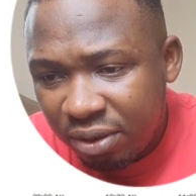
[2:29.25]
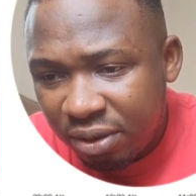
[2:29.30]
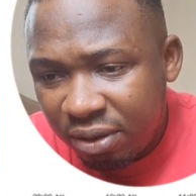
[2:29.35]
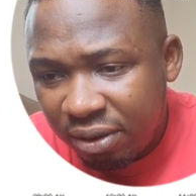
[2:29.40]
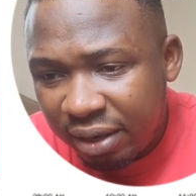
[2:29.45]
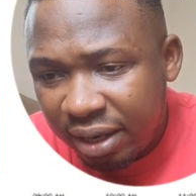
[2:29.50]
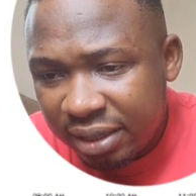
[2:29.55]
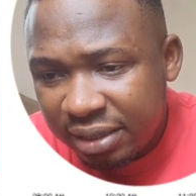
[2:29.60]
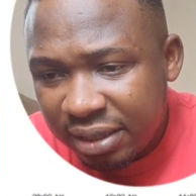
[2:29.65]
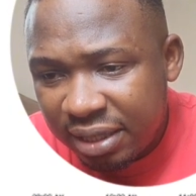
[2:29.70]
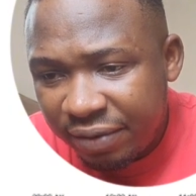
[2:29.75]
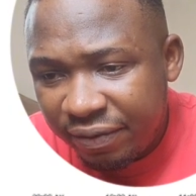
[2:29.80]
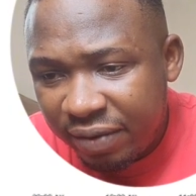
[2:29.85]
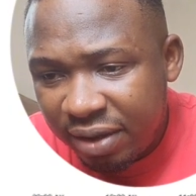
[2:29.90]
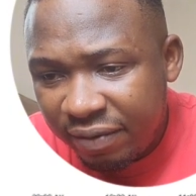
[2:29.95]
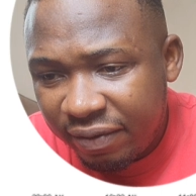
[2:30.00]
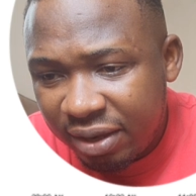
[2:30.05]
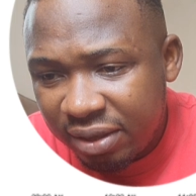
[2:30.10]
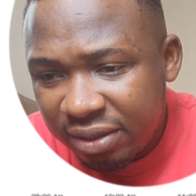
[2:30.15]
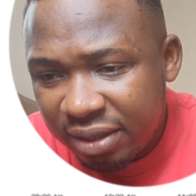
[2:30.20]
All right, the
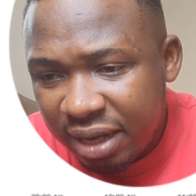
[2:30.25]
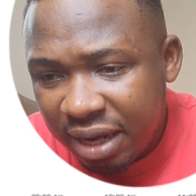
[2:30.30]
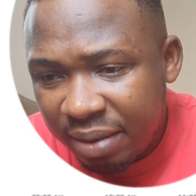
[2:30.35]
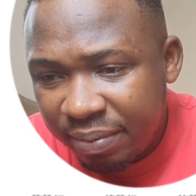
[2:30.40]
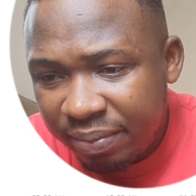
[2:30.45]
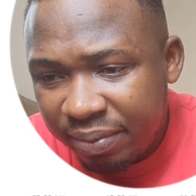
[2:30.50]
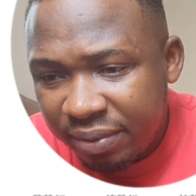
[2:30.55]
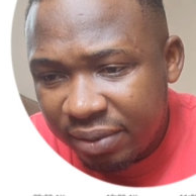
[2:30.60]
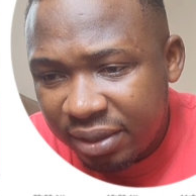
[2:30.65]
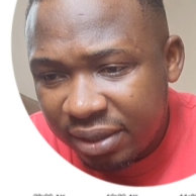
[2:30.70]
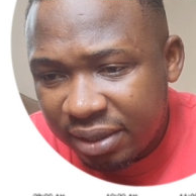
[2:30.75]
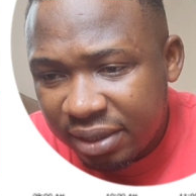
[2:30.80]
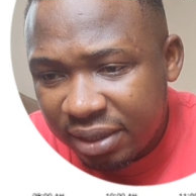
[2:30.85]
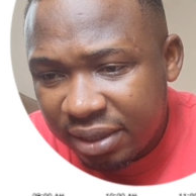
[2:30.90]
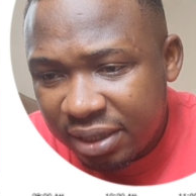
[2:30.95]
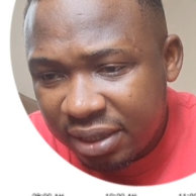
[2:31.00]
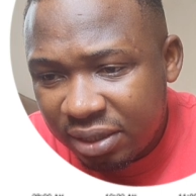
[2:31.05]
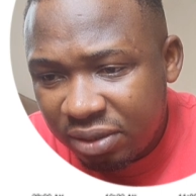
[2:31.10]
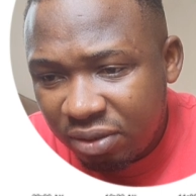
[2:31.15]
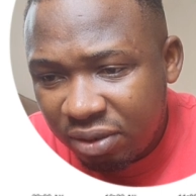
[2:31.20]
fair value gap,
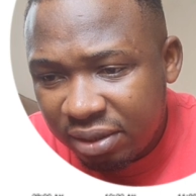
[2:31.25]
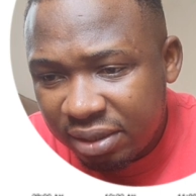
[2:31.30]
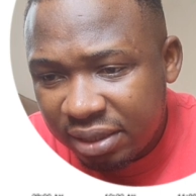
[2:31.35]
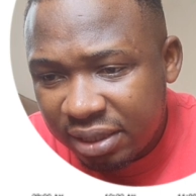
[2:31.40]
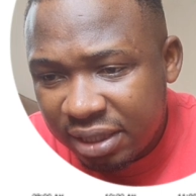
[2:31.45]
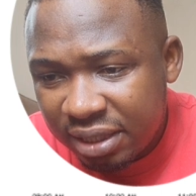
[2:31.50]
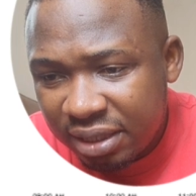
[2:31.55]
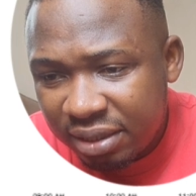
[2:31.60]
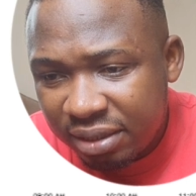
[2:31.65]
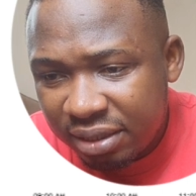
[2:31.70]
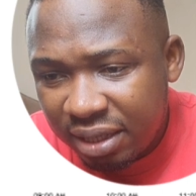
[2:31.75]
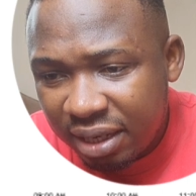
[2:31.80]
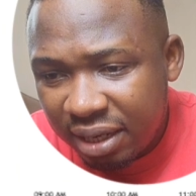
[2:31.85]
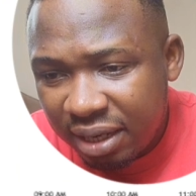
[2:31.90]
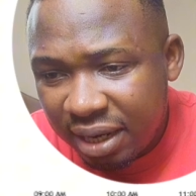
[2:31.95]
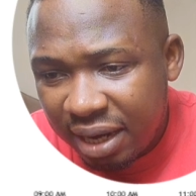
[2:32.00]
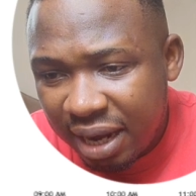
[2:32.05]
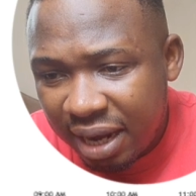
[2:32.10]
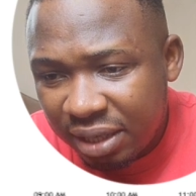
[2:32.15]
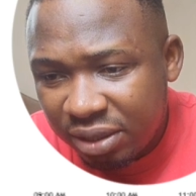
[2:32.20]
this
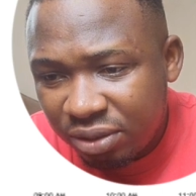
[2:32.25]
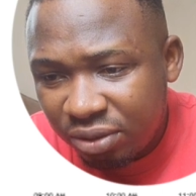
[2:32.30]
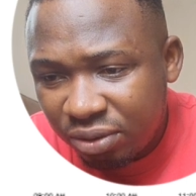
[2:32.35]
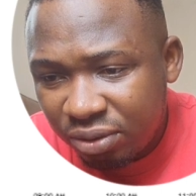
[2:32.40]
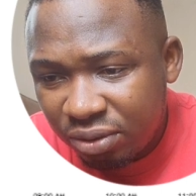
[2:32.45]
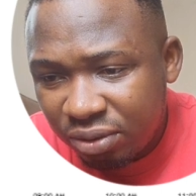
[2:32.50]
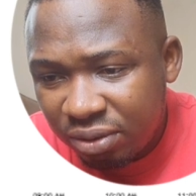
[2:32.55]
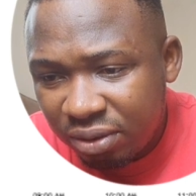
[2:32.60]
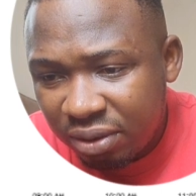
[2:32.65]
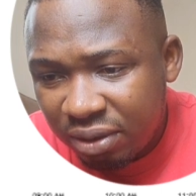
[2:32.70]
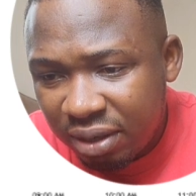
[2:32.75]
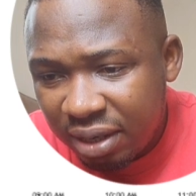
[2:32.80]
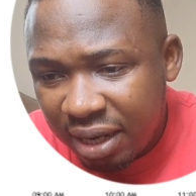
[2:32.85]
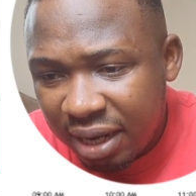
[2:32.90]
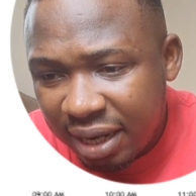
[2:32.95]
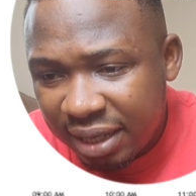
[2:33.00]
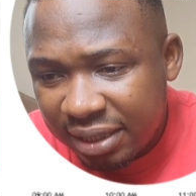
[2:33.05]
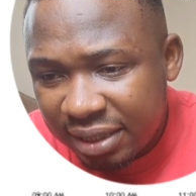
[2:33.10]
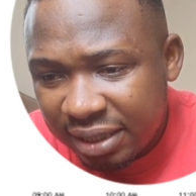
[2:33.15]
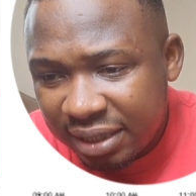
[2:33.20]
candle
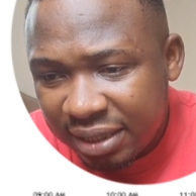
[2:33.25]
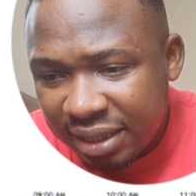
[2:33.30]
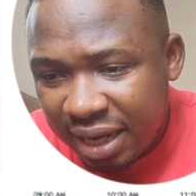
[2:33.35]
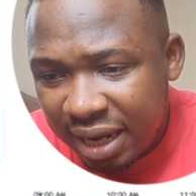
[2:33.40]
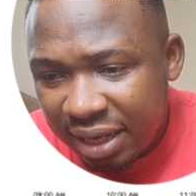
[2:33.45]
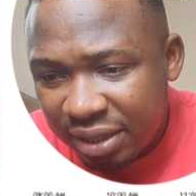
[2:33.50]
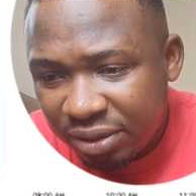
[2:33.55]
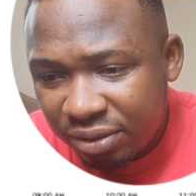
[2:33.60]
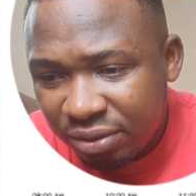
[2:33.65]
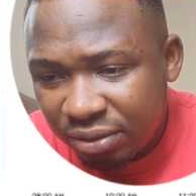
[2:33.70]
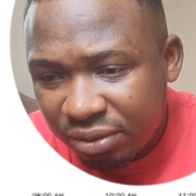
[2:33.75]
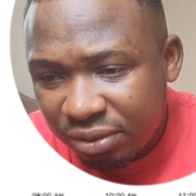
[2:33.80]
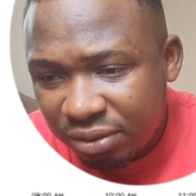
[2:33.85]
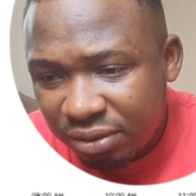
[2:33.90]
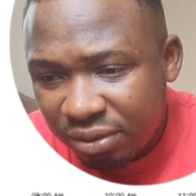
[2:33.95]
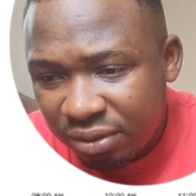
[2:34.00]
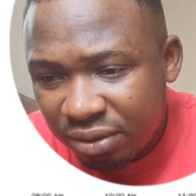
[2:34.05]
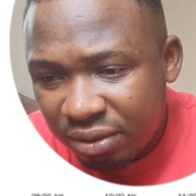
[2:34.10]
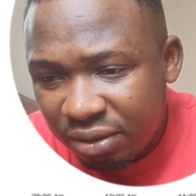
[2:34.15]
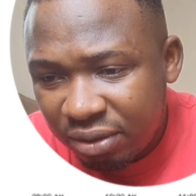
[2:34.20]
and this candle,
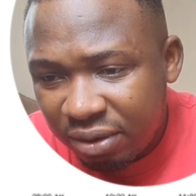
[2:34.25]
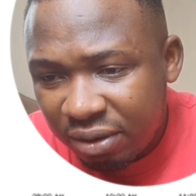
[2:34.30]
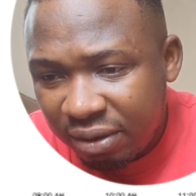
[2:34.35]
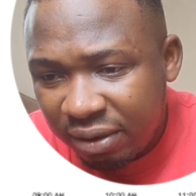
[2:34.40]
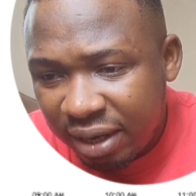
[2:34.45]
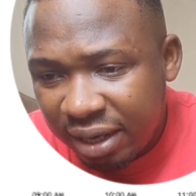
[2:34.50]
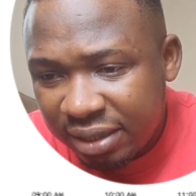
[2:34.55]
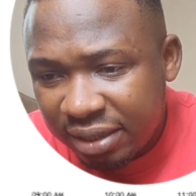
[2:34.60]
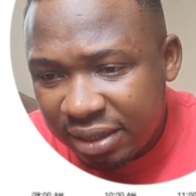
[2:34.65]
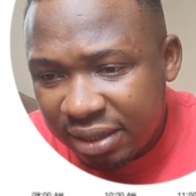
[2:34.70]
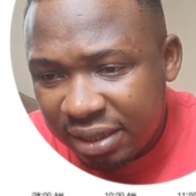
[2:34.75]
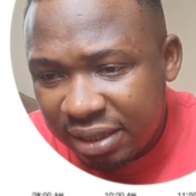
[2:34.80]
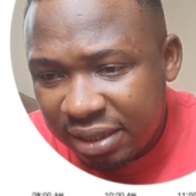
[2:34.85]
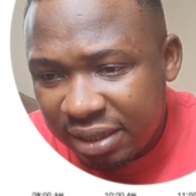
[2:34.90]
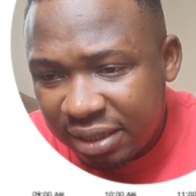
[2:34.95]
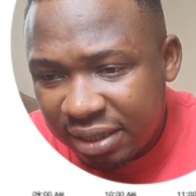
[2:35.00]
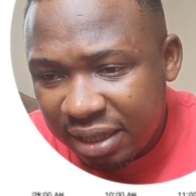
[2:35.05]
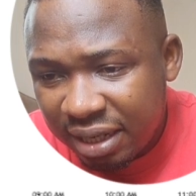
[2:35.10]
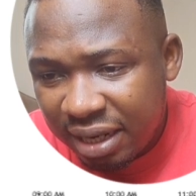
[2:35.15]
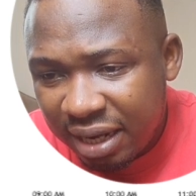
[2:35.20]
all right,
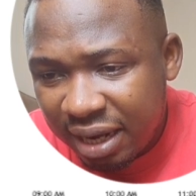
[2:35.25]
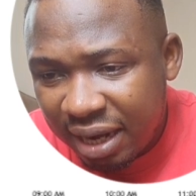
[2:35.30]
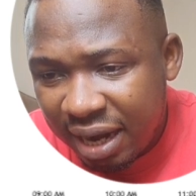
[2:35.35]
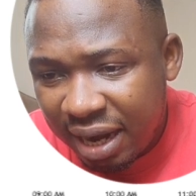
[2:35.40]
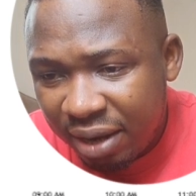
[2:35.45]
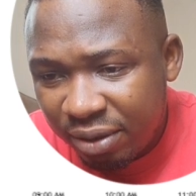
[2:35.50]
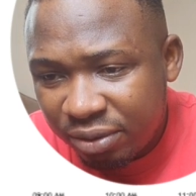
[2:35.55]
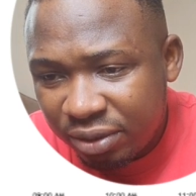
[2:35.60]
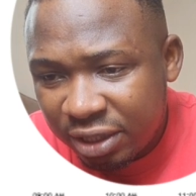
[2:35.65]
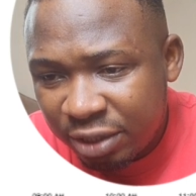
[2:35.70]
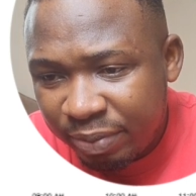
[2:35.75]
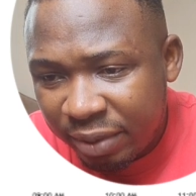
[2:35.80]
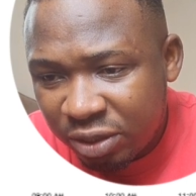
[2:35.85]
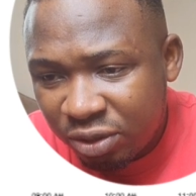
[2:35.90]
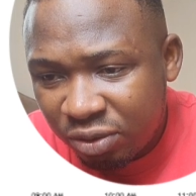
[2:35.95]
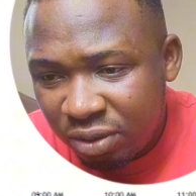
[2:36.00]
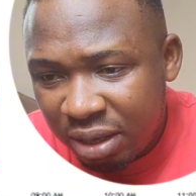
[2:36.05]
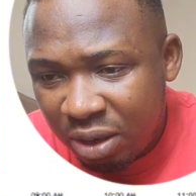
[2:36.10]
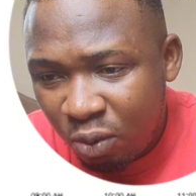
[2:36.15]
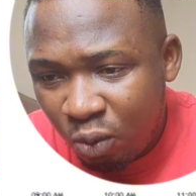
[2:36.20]
this
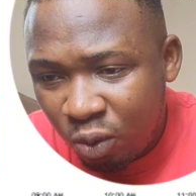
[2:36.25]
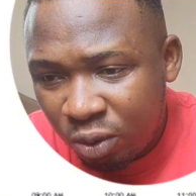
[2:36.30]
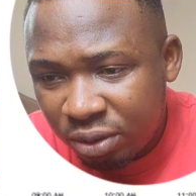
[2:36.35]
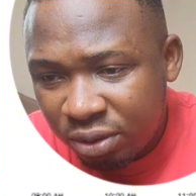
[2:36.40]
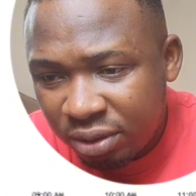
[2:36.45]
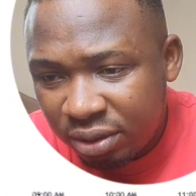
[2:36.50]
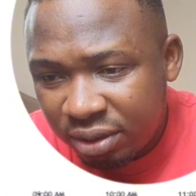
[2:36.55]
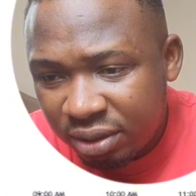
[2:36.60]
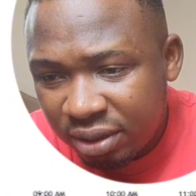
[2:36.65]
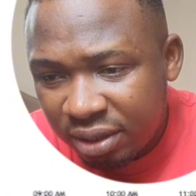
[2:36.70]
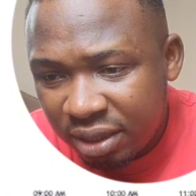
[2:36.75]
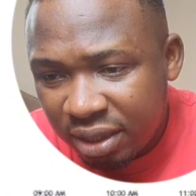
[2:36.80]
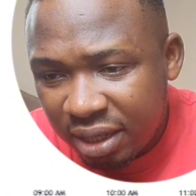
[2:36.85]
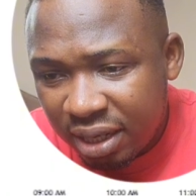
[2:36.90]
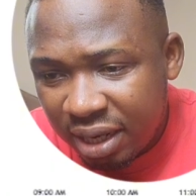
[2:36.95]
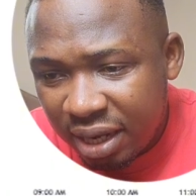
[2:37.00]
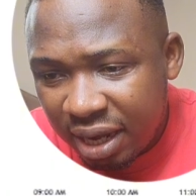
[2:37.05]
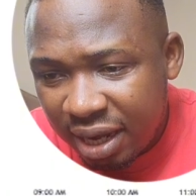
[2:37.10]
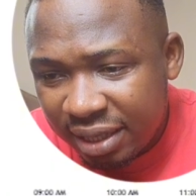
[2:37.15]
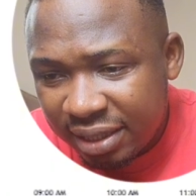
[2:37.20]
particular one
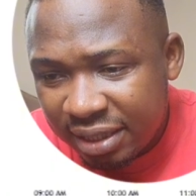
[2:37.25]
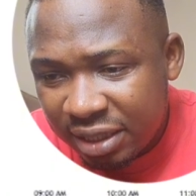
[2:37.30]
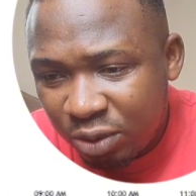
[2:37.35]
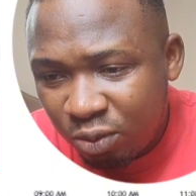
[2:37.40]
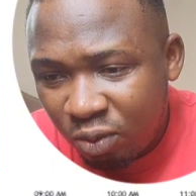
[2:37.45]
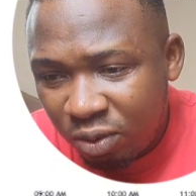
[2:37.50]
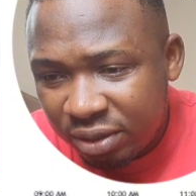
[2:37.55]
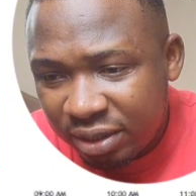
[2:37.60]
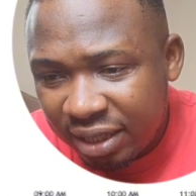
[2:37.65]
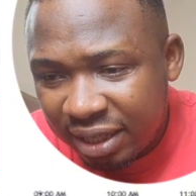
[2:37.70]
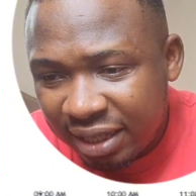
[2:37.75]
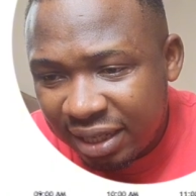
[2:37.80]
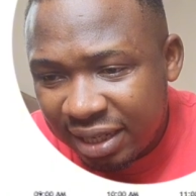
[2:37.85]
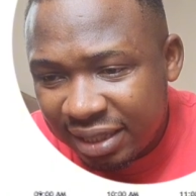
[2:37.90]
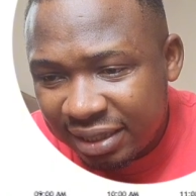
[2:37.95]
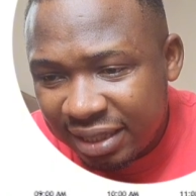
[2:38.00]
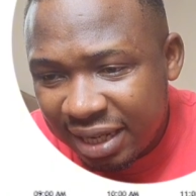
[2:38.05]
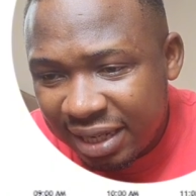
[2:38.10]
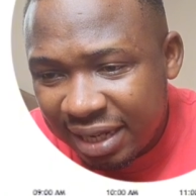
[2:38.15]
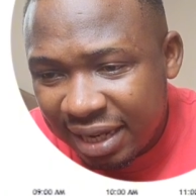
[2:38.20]
and this one
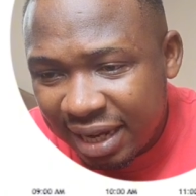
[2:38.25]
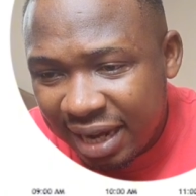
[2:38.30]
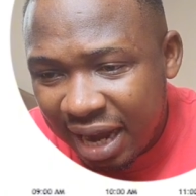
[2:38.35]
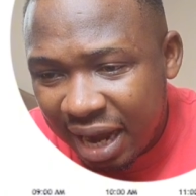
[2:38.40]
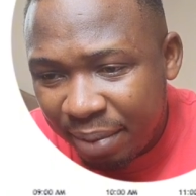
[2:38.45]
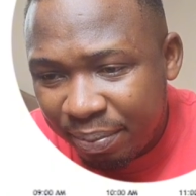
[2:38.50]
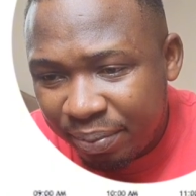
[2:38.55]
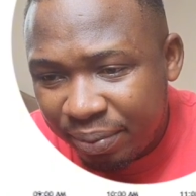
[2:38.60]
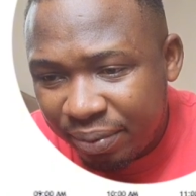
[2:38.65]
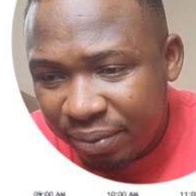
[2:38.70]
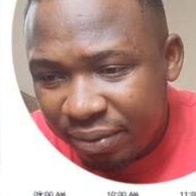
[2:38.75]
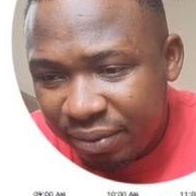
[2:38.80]
created a gap.